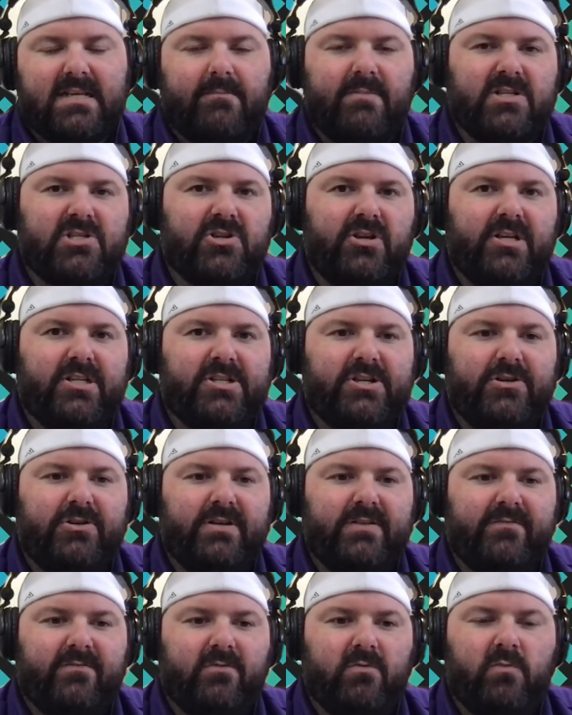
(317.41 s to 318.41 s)
I'm going to show you 2
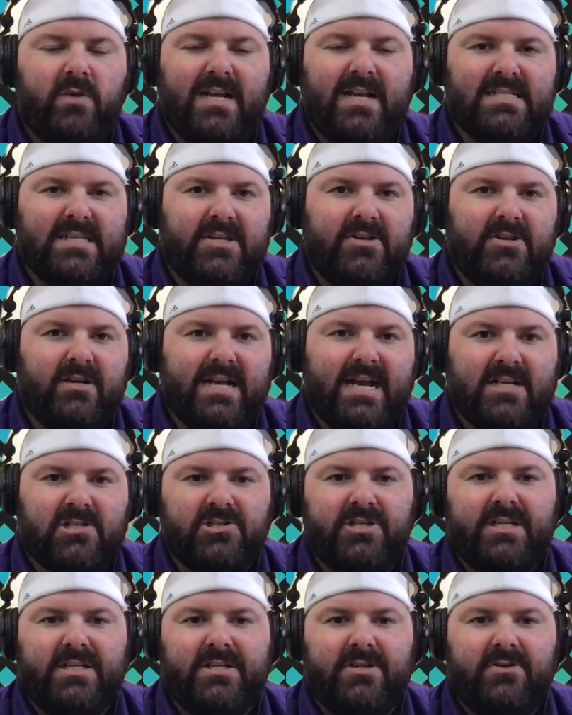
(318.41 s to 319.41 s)
different ways that you could
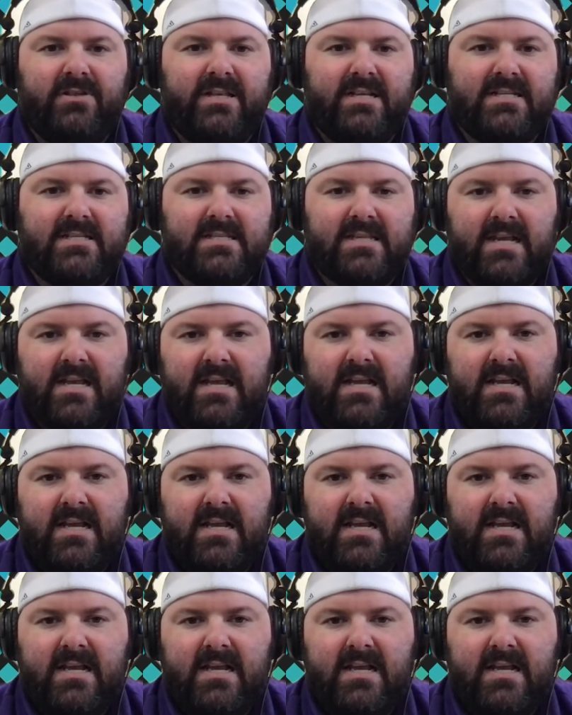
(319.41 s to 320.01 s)
actually do this.